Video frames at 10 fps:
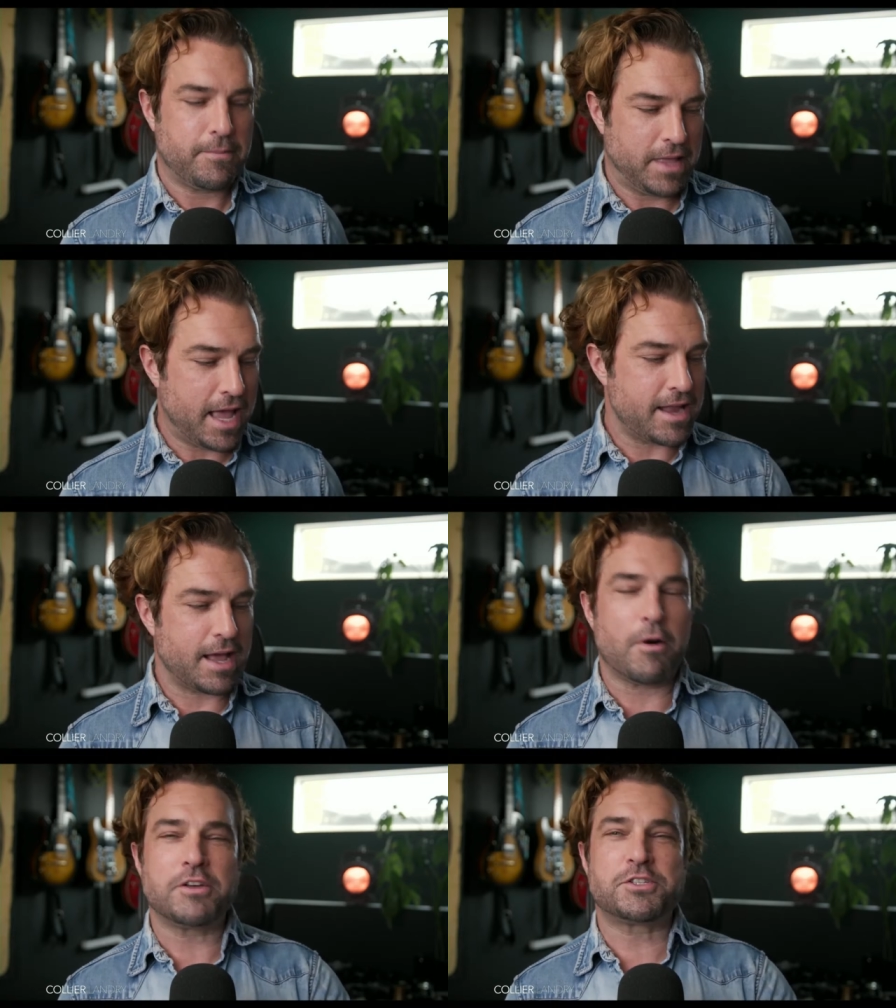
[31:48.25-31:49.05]
And I'm
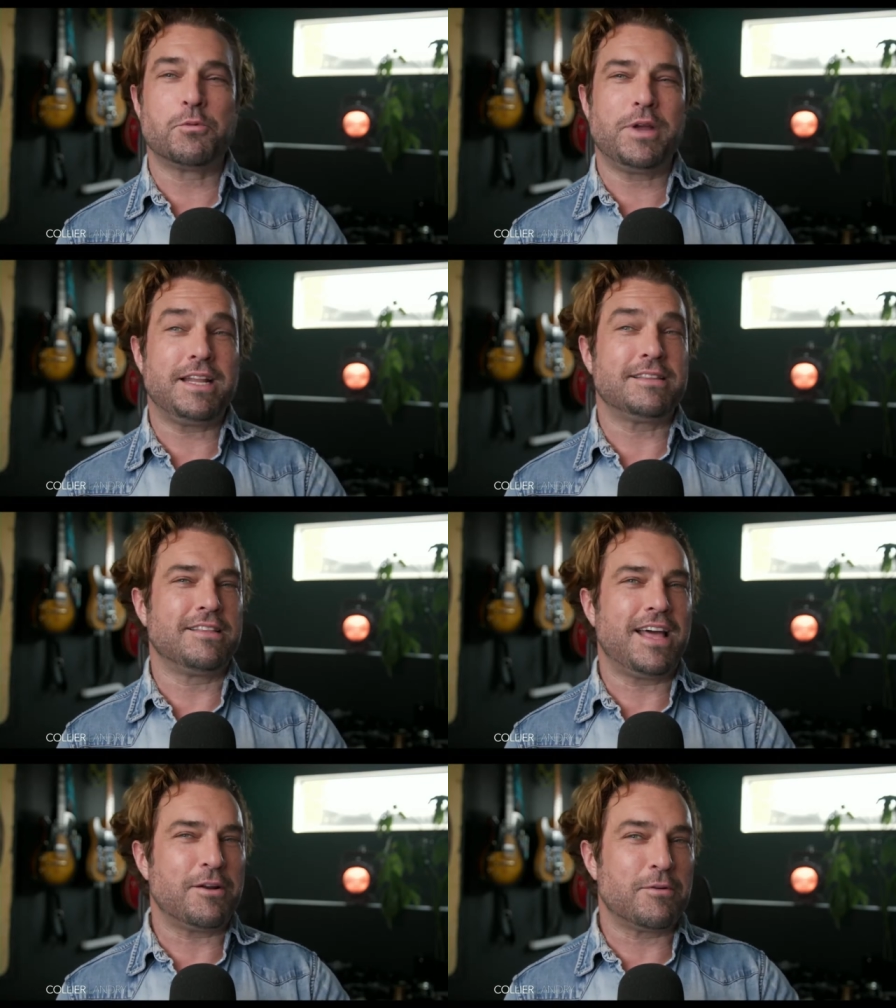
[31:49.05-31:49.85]
also reading the
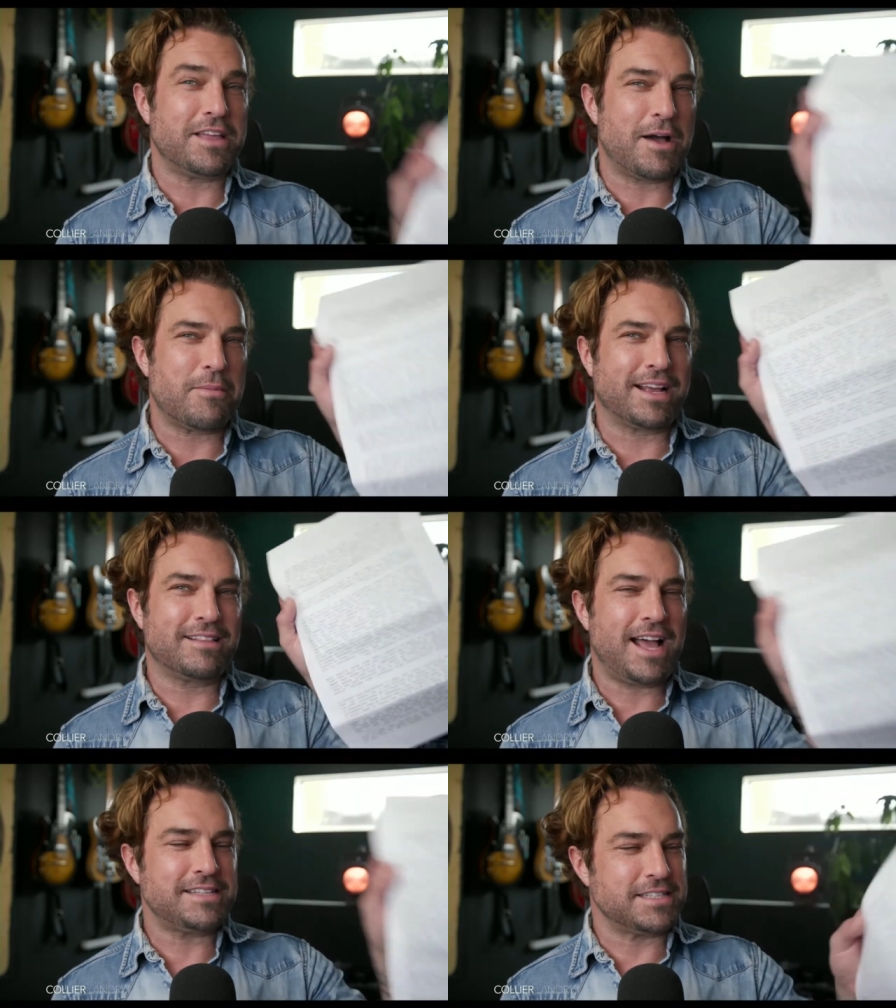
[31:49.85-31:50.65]
letter without my
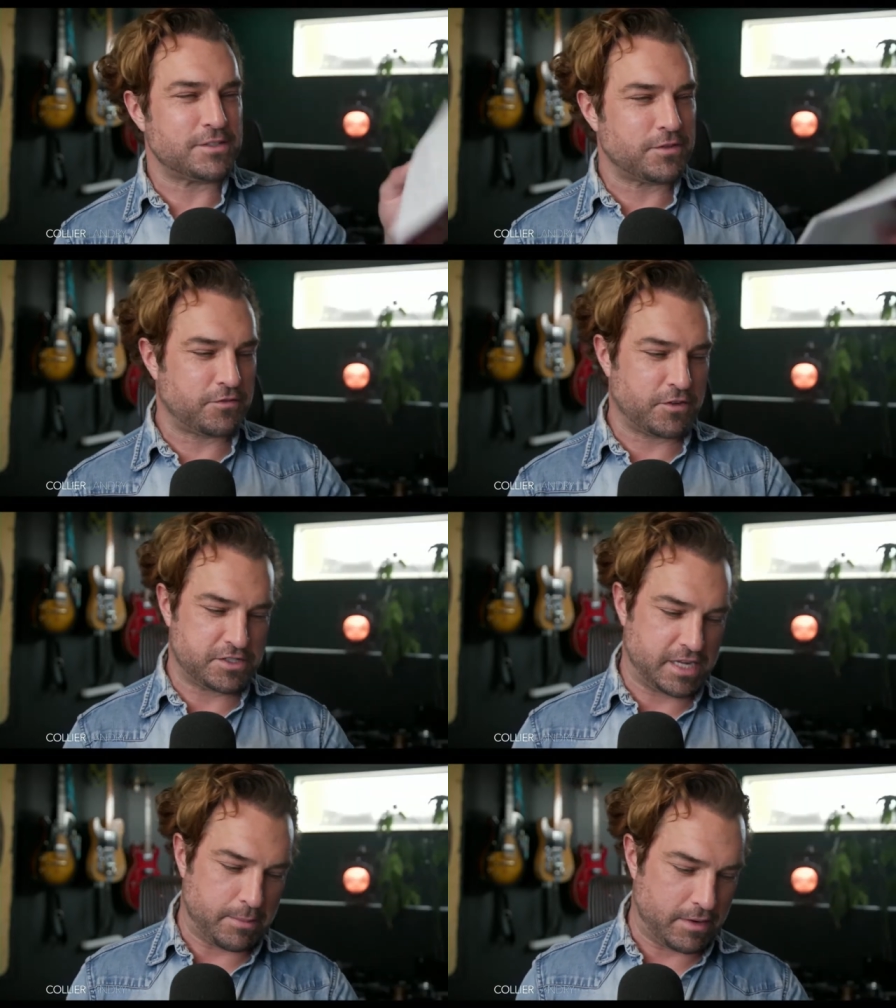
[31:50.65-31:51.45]
glasses for the first
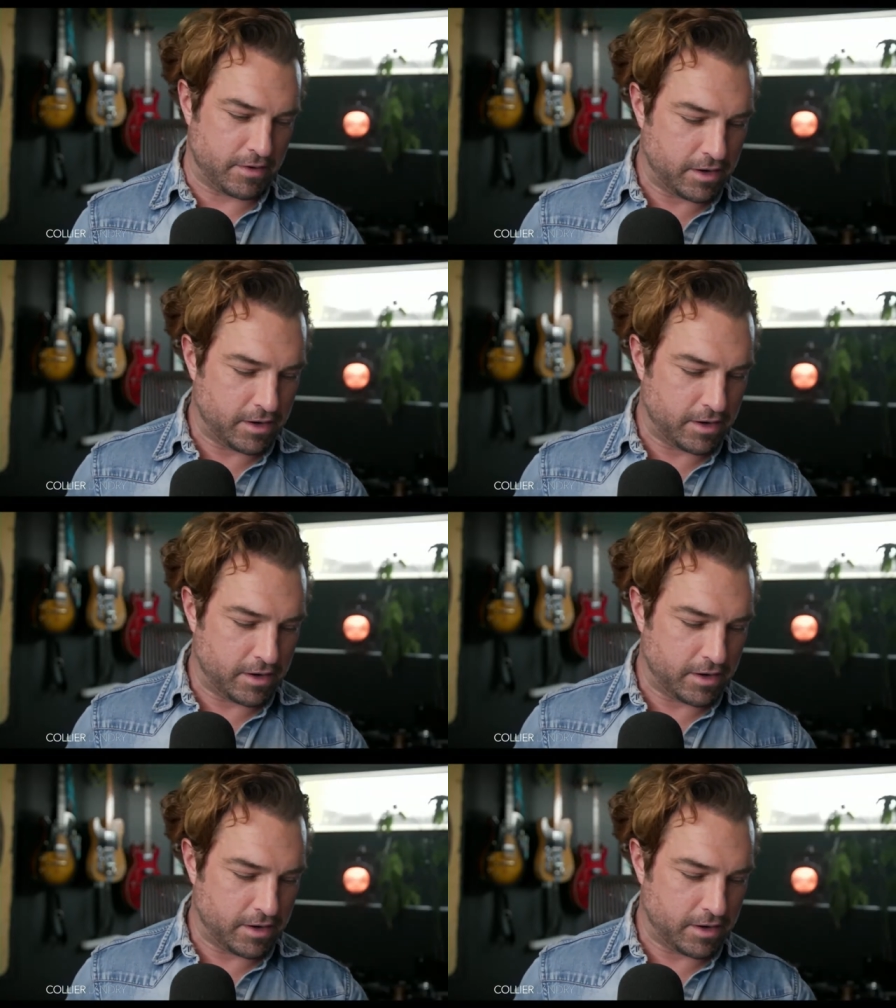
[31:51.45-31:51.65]
time ever,